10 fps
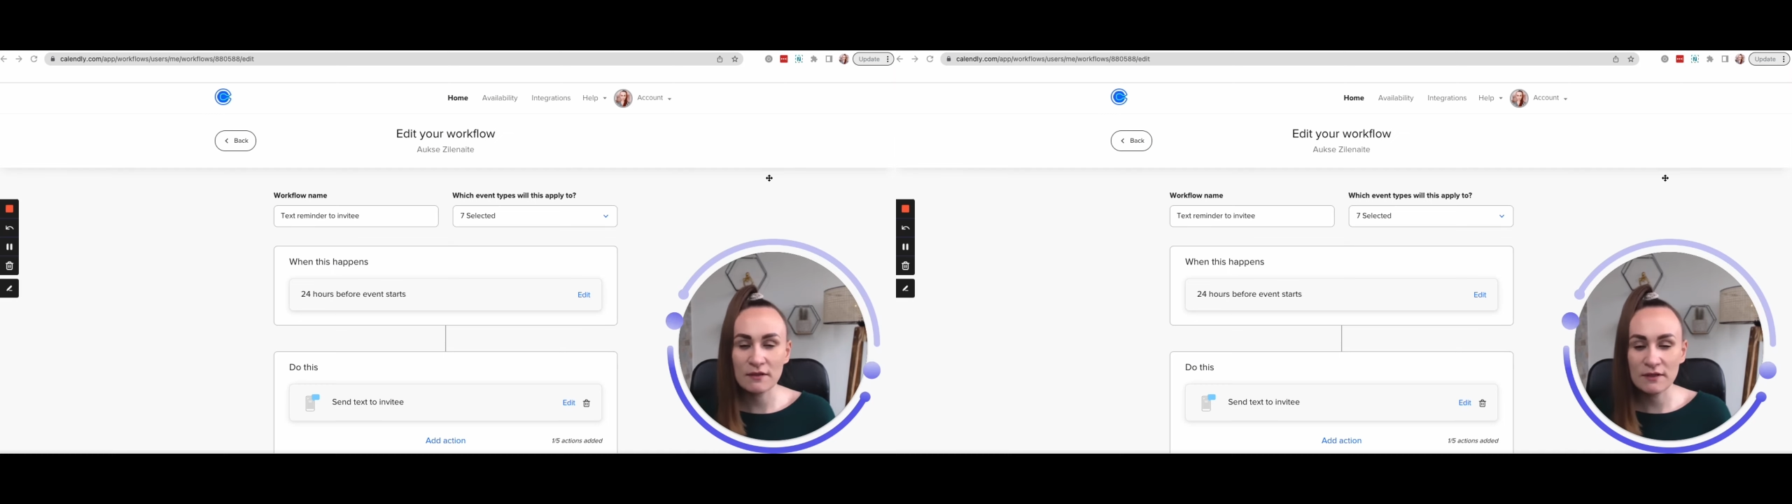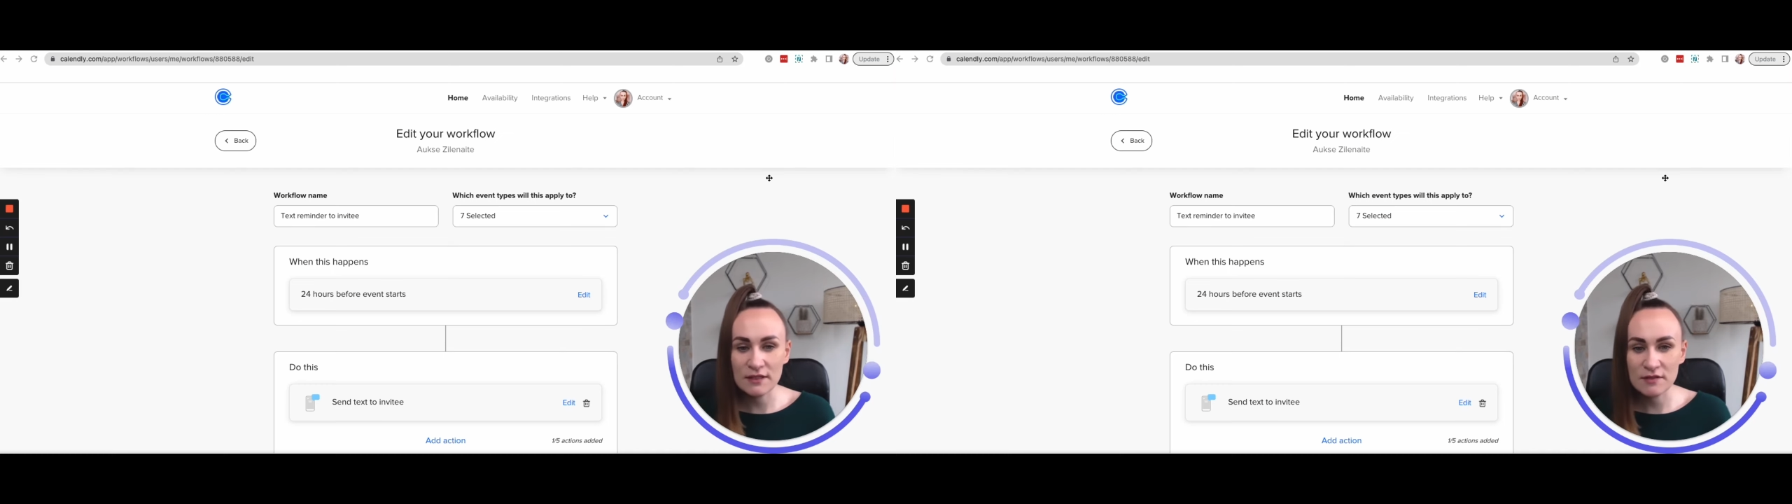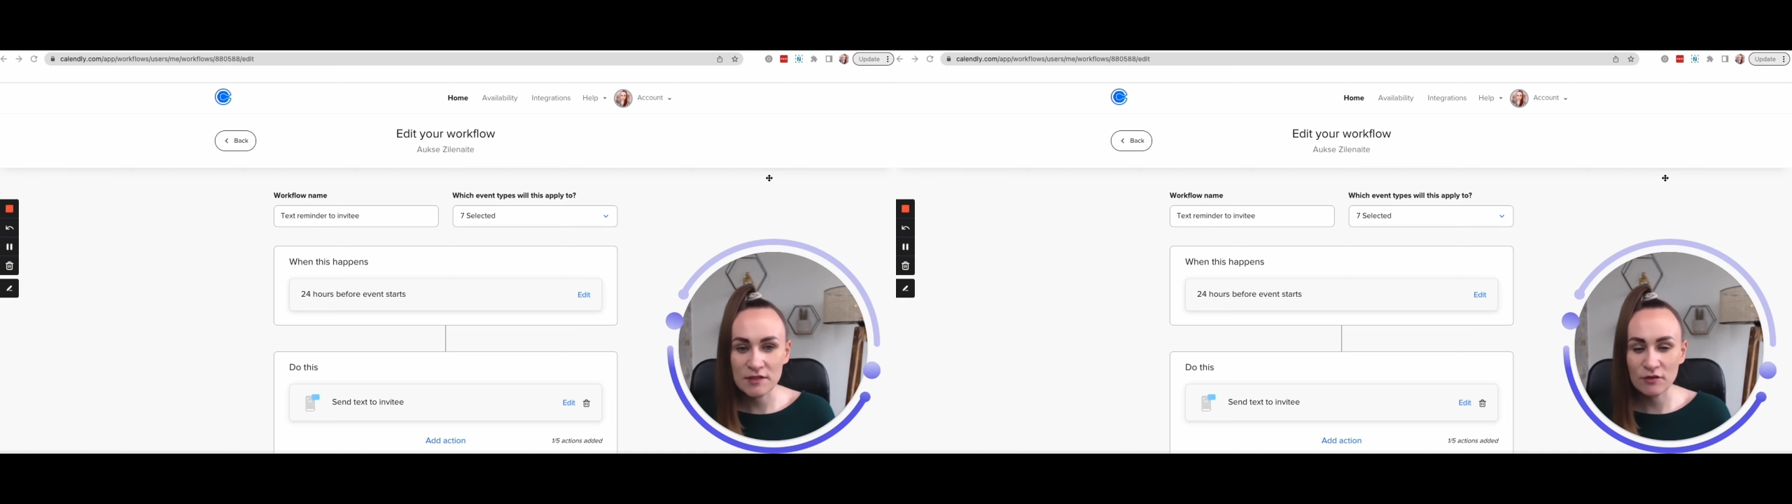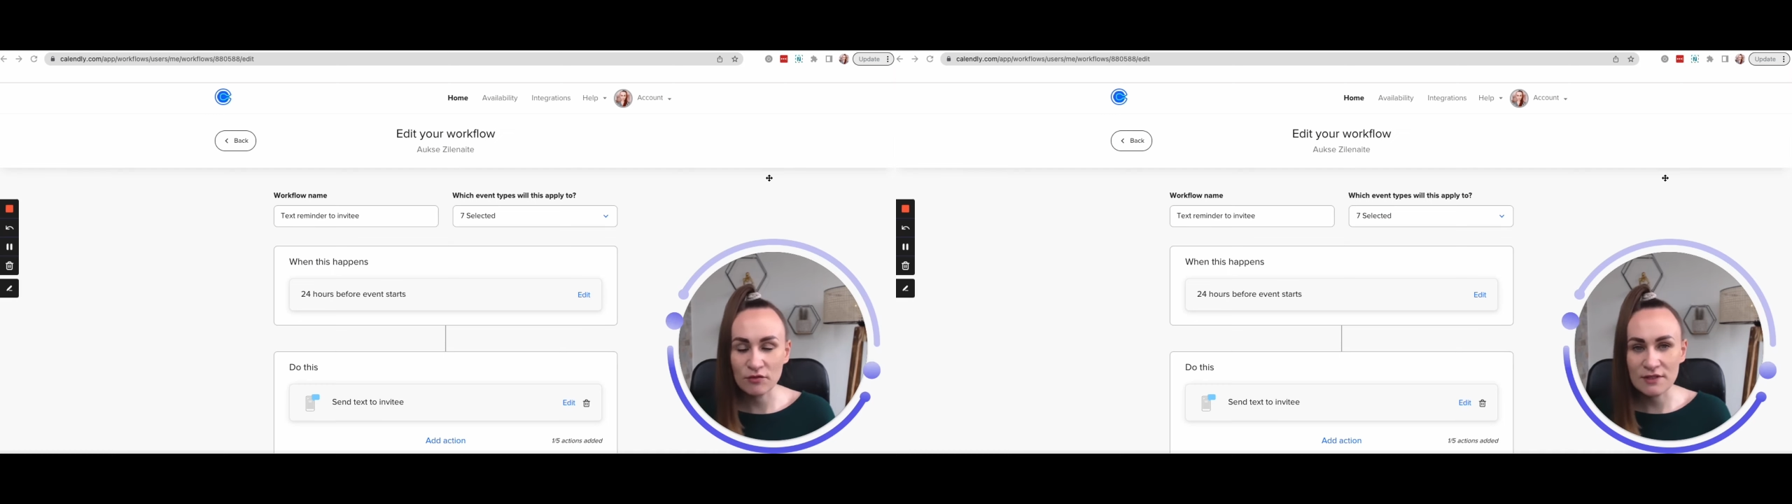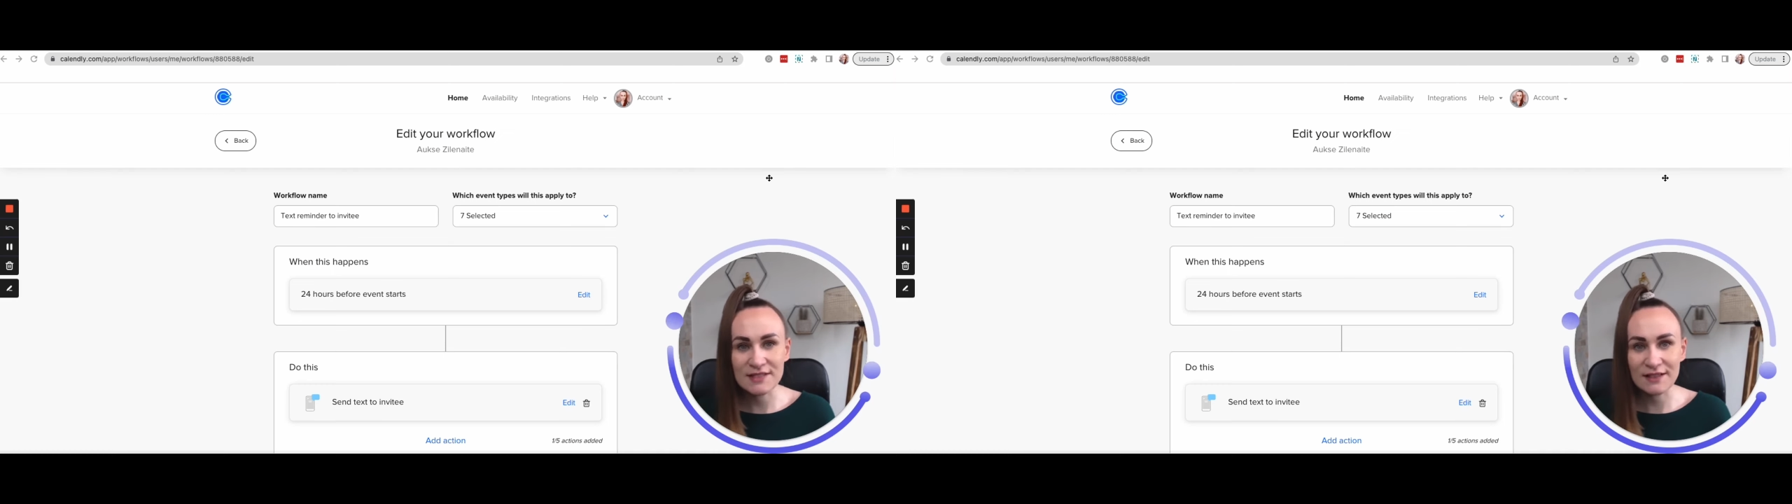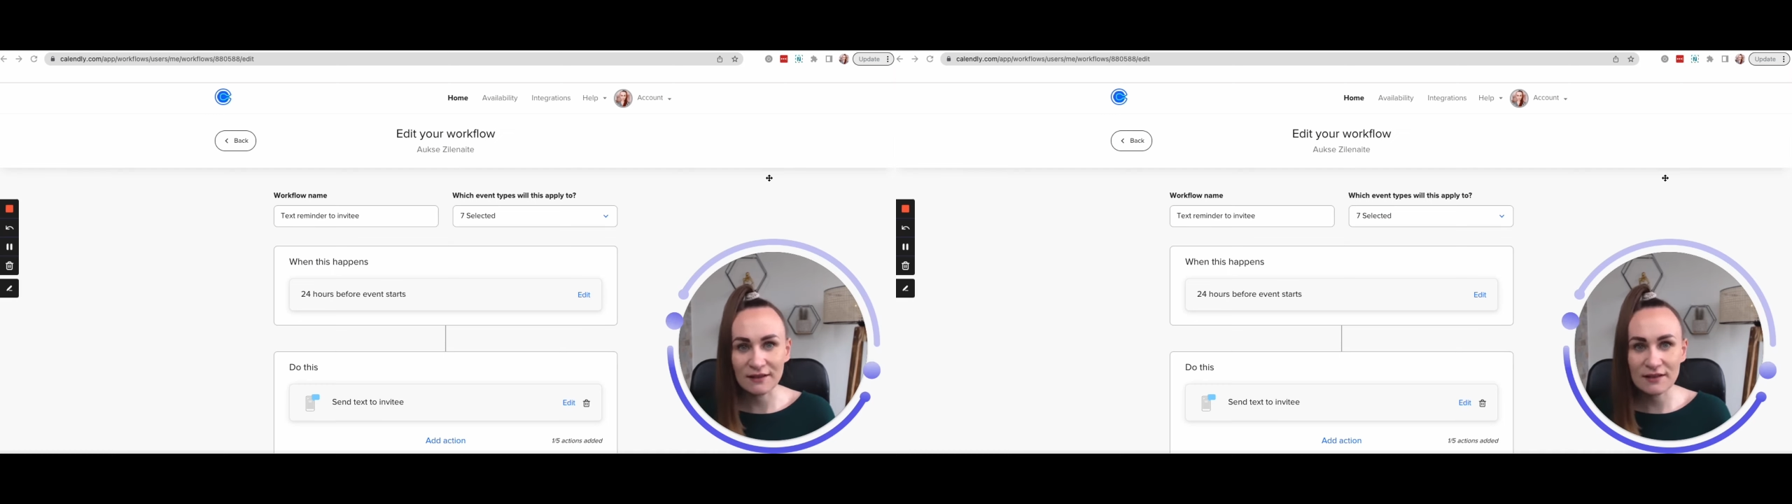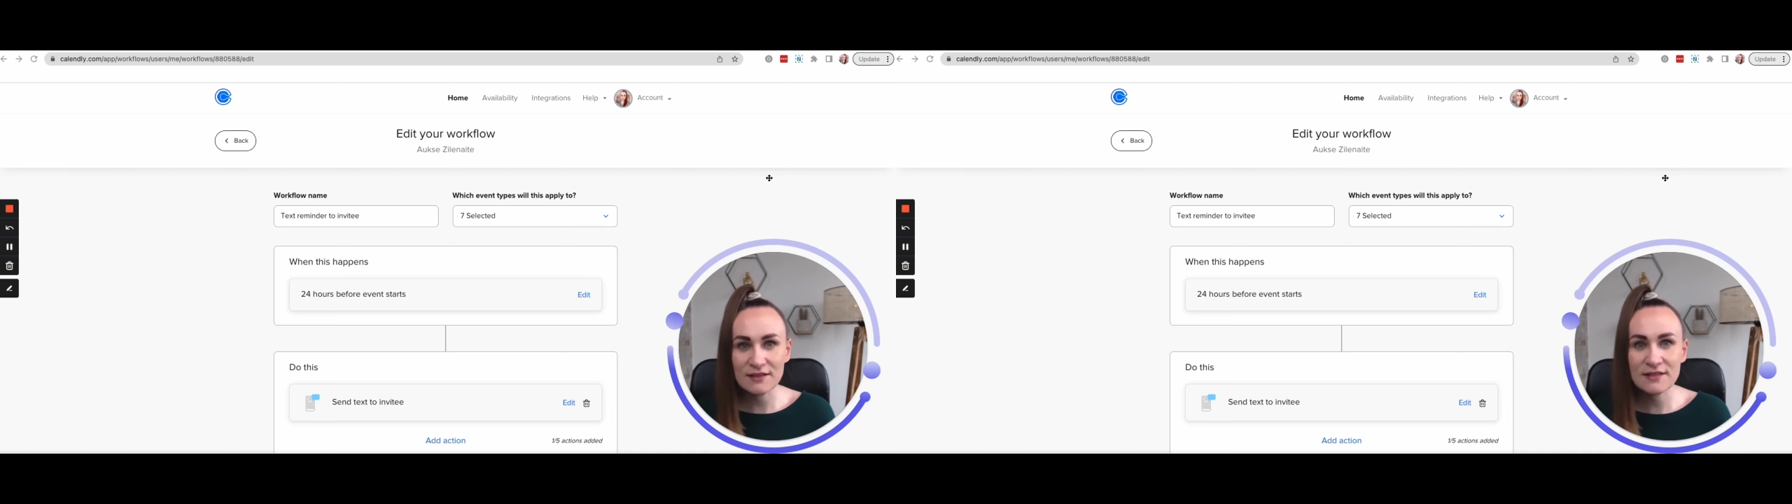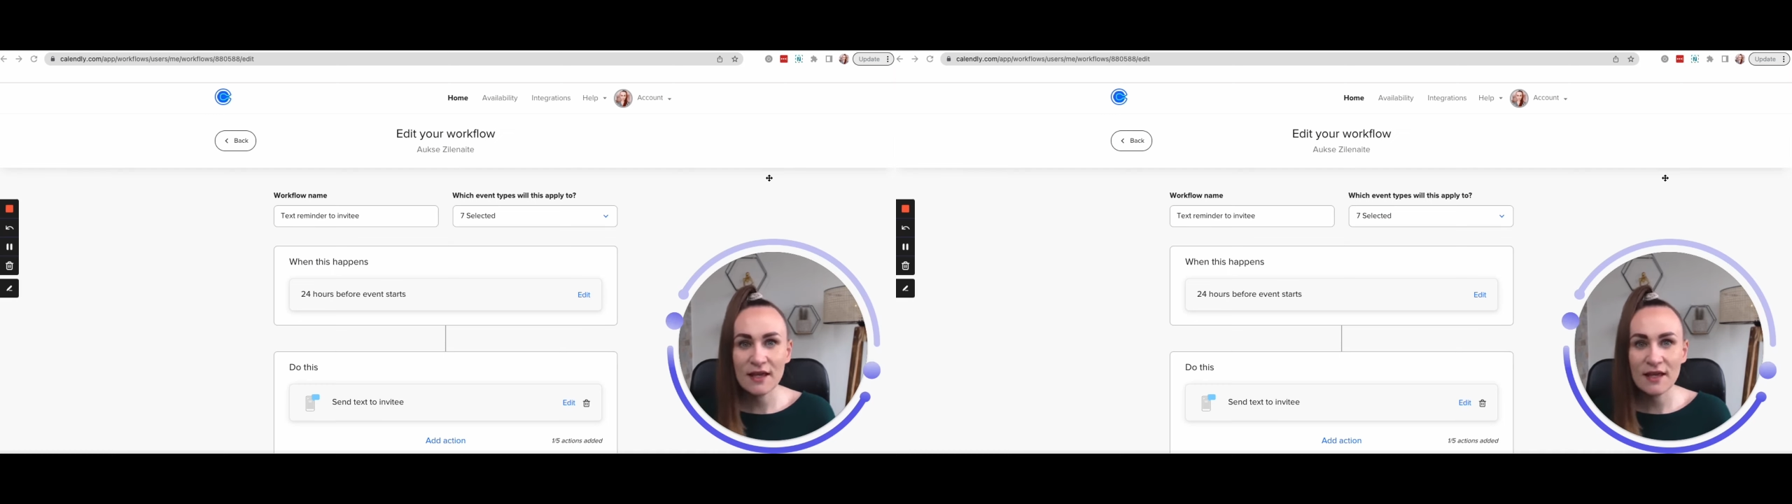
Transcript: They see results